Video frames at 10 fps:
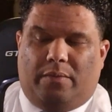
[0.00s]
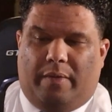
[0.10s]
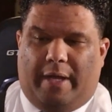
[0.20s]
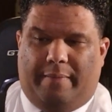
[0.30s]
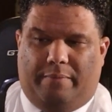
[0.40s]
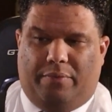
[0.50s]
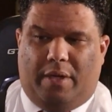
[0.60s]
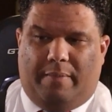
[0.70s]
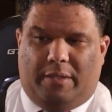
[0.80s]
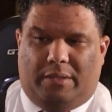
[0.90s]
one, I'm
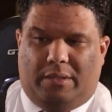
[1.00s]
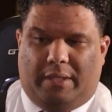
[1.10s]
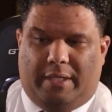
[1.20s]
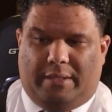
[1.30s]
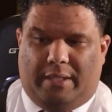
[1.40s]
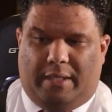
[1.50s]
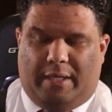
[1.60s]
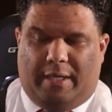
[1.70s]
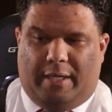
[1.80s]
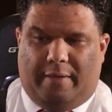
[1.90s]
pretty much discussing
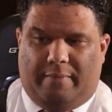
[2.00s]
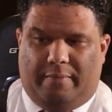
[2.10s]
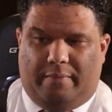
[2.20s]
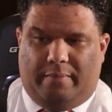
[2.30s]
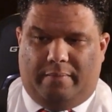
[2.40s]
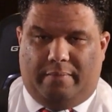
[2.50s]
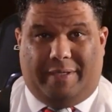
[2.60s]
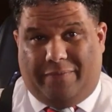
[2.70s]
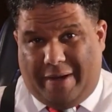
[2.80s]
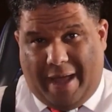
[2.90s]
um,
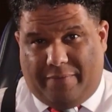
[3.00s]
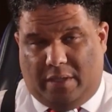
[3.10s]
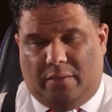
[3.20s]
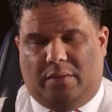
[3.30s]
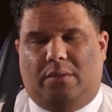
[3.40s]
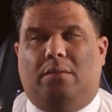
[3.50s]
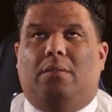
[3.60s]
different avenues.